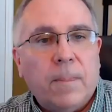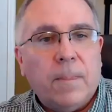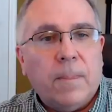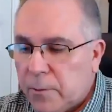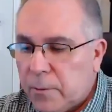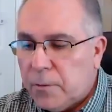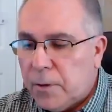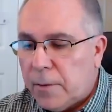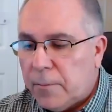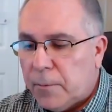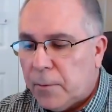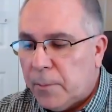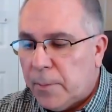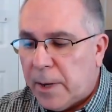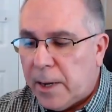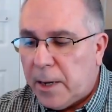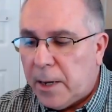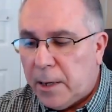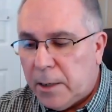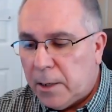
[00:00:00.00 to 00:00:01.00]
say for
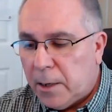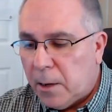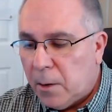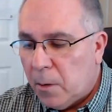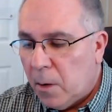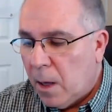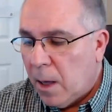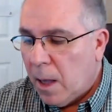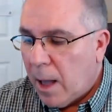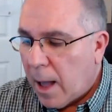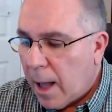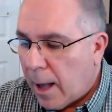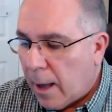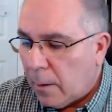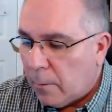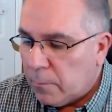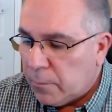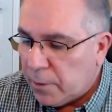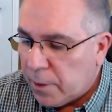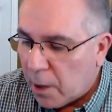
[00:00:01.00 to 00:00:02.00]
me,
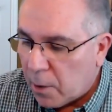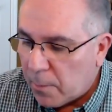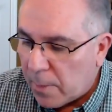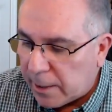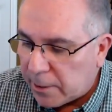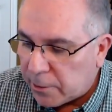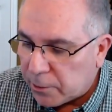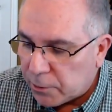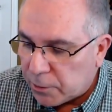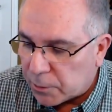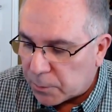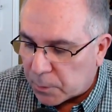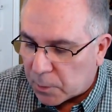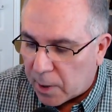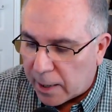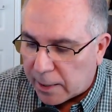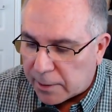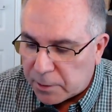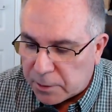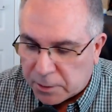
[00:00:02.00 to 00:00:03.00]
no major
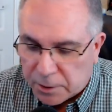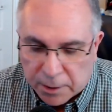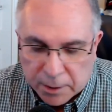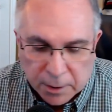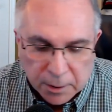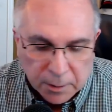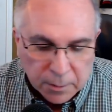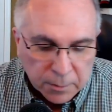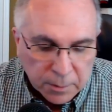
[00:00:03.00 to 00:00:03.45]
surprises here.